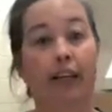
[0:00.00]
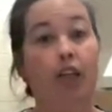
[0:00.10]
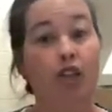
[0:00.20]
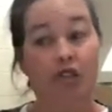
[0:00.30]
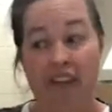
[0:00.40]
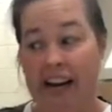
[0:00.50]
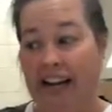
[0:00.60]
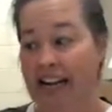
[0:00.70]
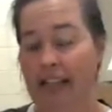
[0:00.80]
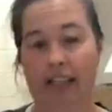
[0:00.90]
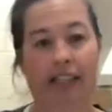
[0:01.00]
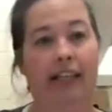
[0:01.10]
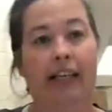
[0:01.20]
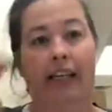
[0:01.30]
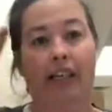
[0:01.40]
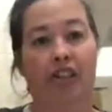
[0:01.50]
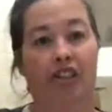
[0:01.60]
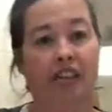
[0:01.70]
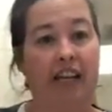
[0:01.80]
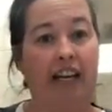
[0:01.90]
Train.
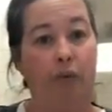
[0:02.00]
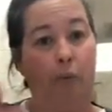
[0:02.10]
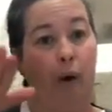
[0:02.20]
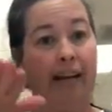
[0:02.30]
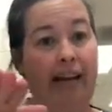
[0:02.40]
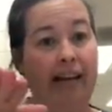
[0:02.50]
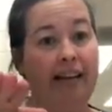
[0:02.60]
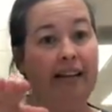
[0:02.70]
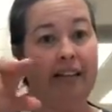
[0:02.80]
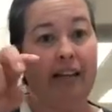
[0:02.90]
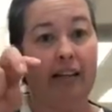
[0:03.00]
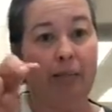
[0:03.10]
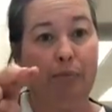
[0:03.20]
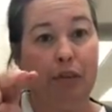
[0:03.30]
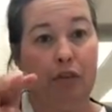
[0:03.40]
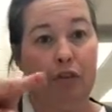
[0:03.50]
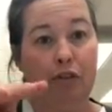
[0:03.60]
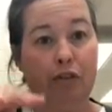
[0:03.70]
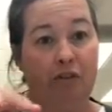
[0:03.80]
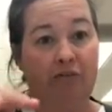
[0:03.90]
You take one hand, you put
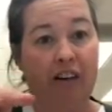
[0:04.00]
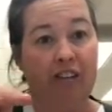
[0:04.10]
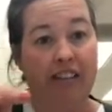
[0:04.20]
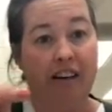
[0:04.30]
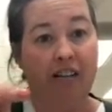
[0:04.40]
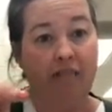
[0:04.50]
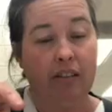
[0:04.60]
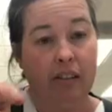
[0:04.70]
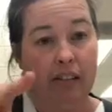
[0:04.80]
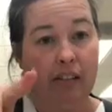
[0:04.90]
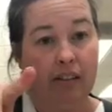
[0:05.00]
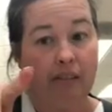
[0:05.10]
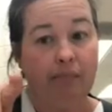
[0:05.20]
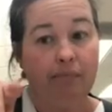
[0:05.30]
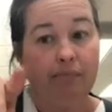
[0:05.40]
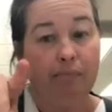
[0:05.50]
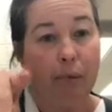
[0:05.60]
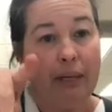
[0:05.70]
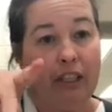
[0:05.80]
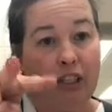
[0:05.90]
two fingers out,
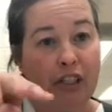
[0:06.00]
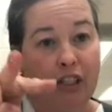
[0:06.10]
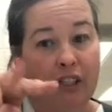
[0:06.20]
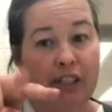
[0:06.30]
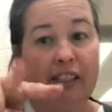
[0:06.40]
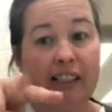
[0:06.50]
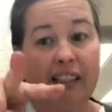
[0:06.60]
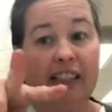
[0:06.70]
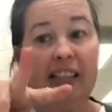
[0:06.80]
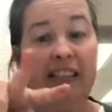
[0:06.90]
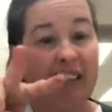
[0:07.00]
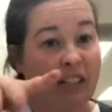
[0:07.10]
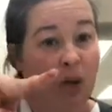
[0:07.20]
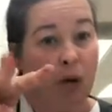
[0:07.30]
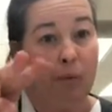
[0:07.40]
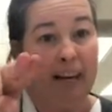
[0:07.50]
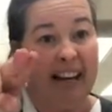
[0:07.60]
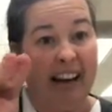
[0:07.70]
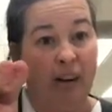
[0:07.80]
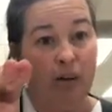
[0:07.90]
pointer and tall man
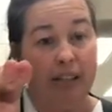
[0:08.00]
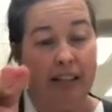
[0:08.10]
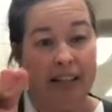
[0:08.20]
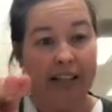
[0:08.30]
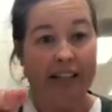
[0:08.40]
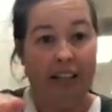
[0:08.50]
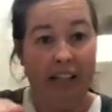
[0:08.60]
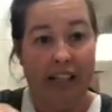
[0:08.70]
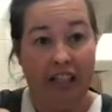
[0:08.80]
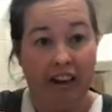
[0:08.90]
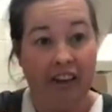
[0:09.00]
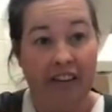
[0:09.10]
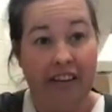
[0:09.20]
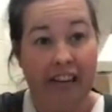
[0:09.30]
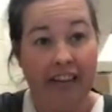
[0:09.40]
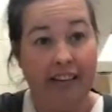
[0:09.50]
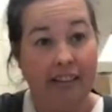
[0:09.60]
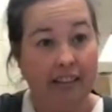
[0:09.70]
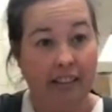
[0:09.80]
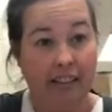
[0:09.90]
out, then you take your other
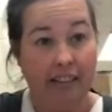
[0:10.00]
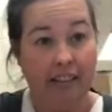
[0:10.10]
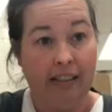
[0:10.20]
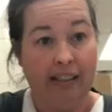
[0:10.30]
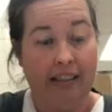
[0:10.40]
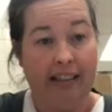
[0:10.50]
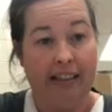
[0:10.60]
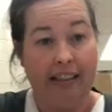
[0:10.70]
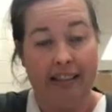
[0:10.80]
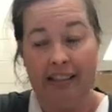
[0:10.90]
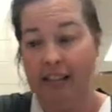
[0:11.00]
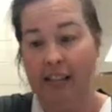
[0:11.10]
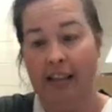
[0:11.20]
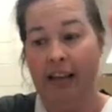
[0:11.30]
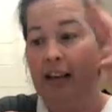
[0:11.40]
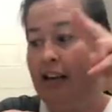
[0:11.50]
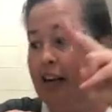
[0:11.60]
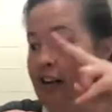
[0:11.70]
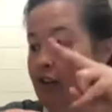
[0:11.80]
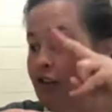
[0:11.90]
hand like this
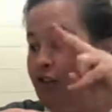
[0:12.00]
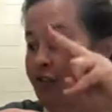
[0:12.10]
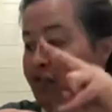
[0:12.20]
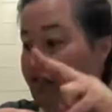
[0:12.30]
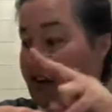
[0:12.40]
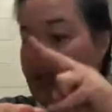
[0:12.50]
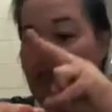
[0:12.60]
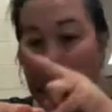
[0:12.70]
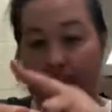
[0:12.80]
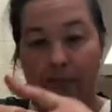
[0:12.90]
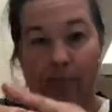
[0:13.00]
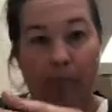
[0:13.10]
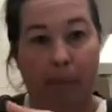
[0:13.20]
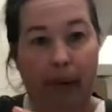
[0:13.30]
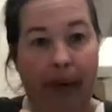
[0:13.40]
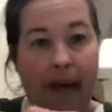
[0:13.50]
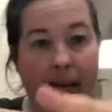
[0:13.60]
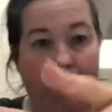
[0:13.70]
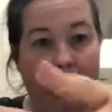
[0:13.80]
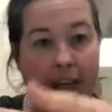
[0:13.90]
and you run it
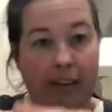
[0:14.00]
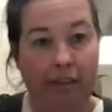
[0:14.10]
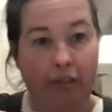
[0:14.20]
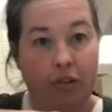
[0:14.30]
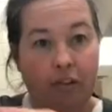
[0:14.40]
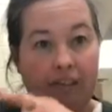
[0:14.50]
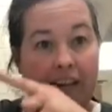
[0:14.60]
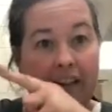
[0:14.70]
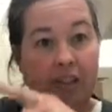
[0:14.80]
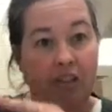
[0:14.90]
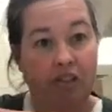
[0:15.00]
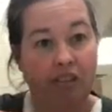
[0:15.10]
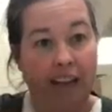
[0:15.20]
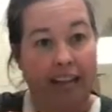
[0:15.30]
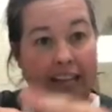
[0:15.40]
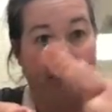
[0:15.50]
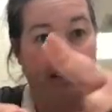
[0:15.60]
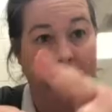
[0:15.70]
back and forth. That's train.